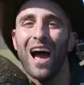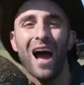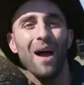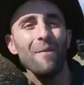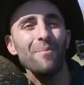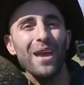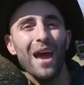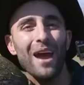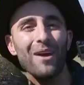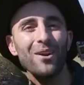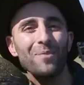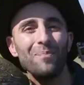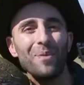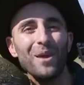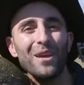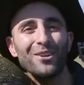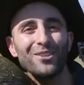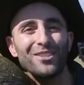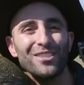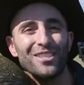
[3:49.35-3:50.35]
I'm Coyote
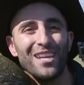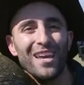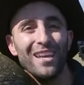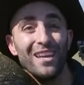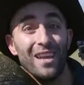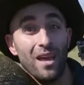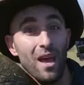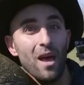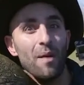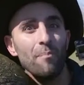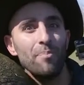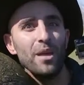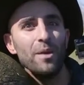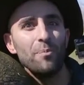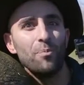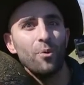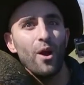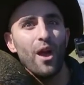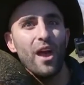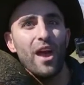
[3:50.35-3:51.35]
Peterson, be
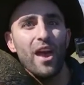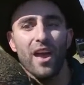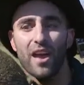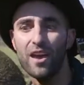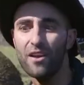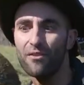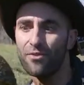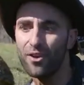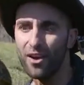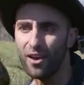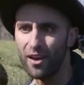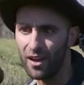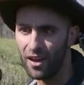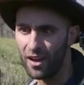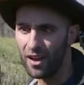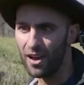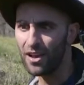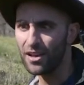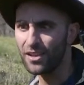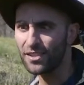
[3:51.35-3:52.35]
brave,
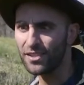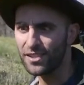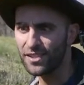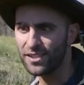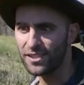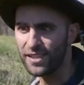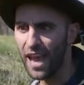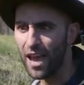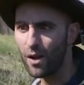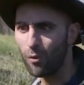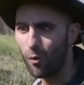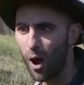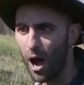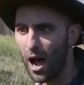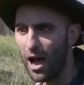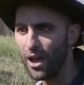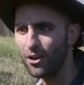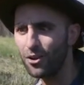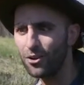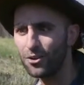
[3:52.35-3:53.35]
stay
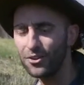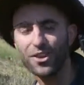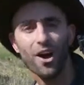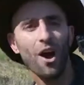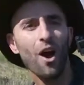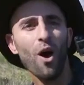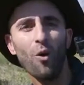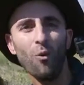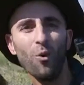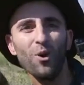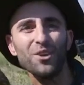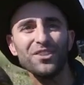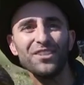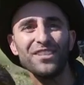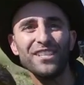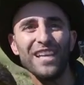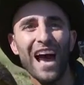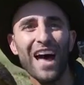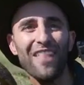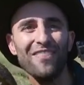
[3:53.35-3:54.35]
wild, we'll
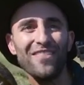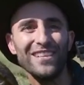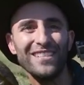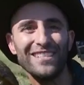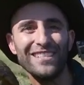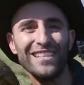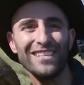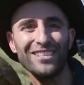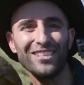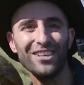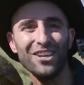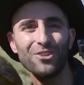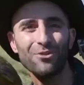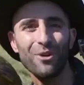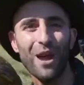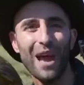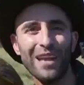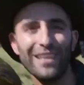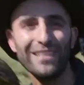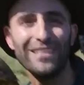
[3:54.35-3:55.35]
see you on this season of
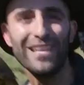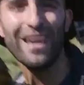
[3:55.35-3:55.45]
Dragon